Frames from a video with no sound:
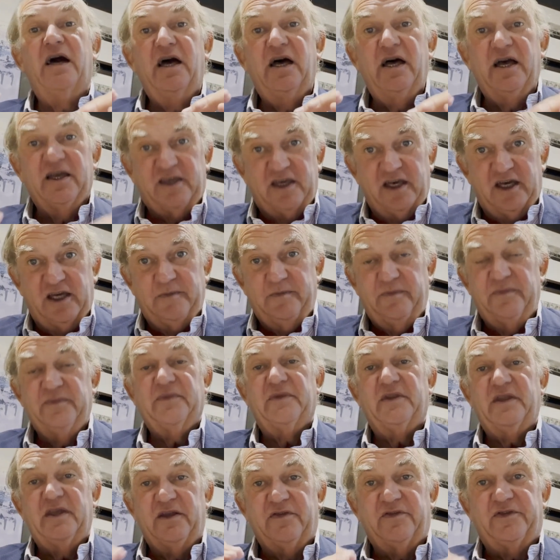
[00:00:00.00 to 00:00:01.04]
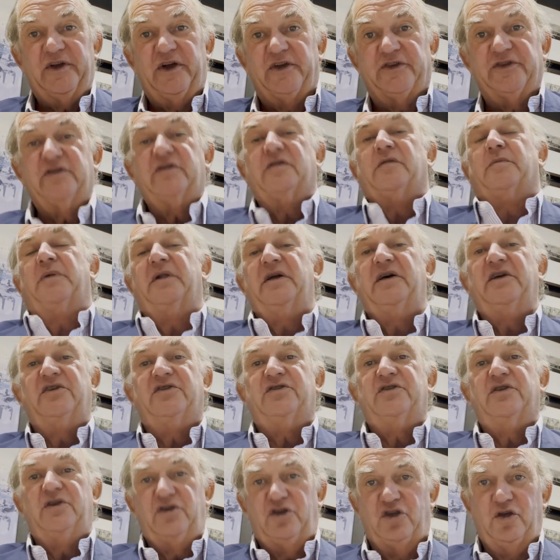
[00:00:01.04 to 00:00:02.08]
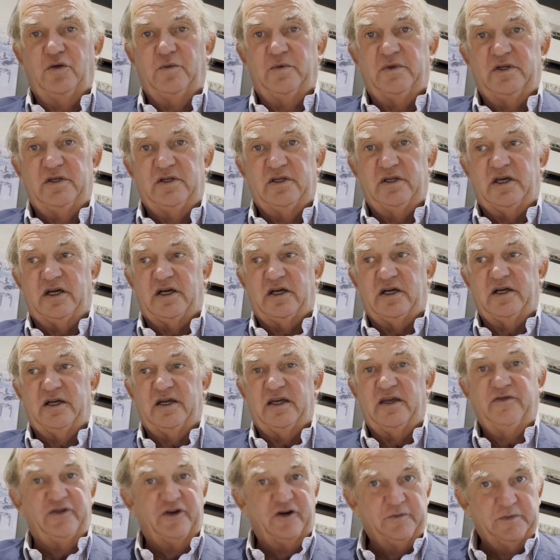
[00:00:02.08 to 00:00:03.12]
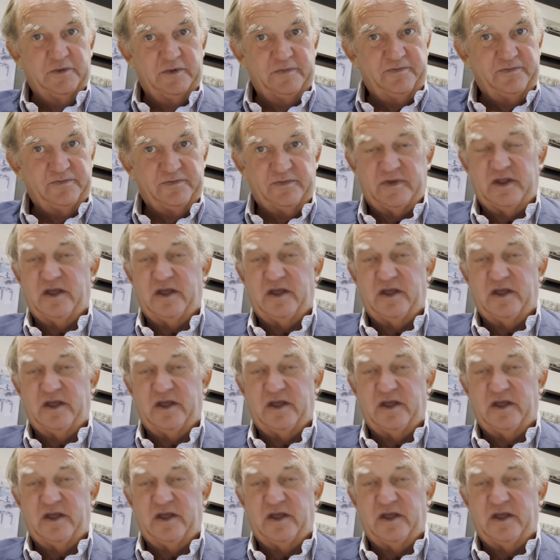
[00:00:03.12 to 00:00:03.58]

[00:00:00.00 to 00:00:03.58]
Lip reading: Again, it doesn't replace human involvement.